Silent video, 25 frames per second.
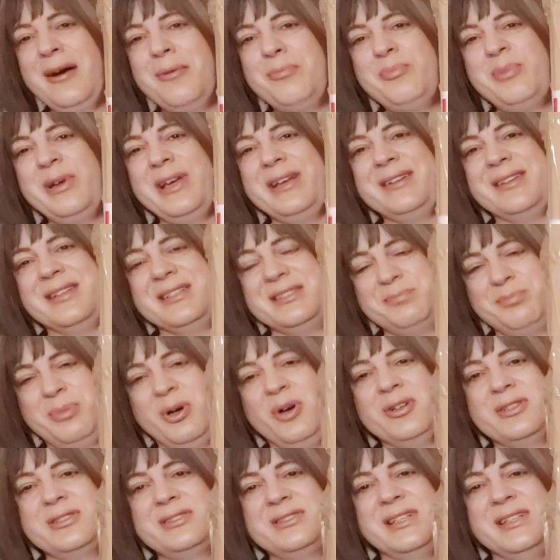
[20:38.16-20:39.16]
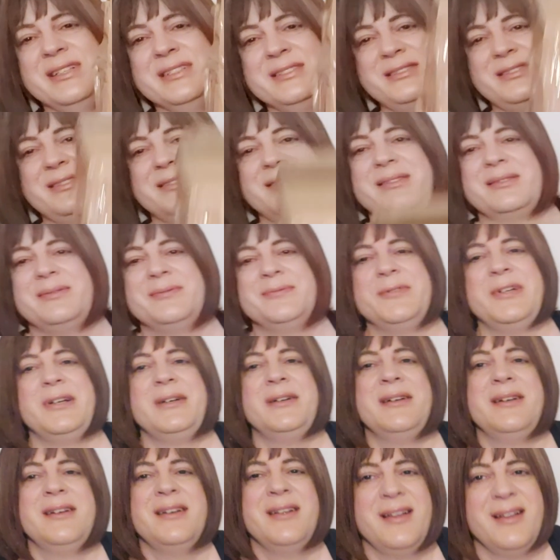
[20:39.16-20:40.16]
big this box is.
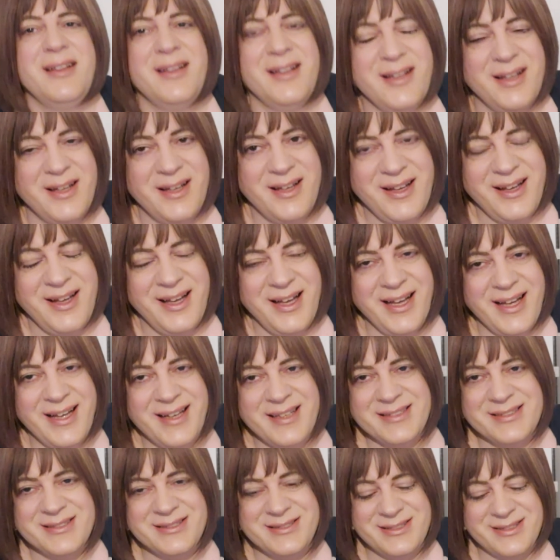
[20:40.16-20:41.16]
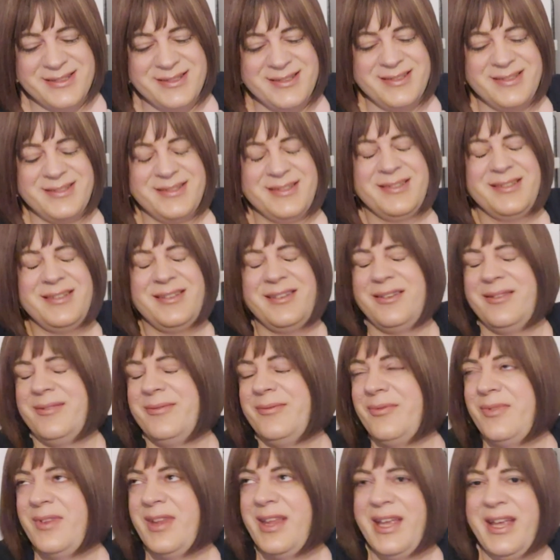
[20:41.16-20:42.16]
And
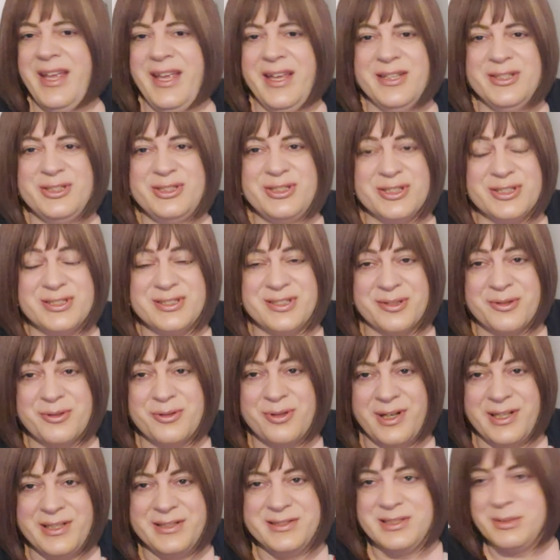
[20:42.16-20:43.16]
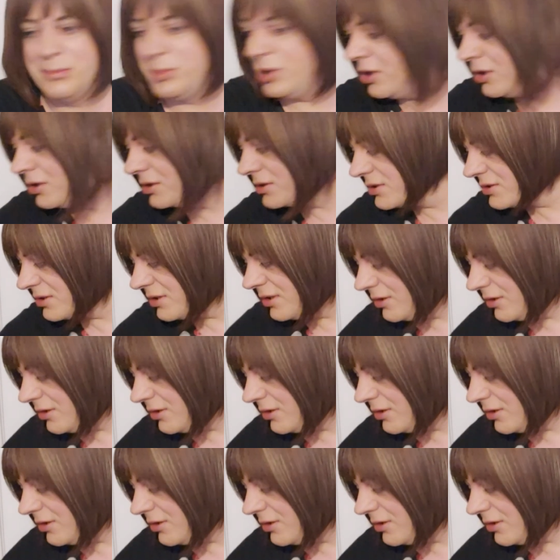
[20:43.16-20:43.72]
it is just a crazy box.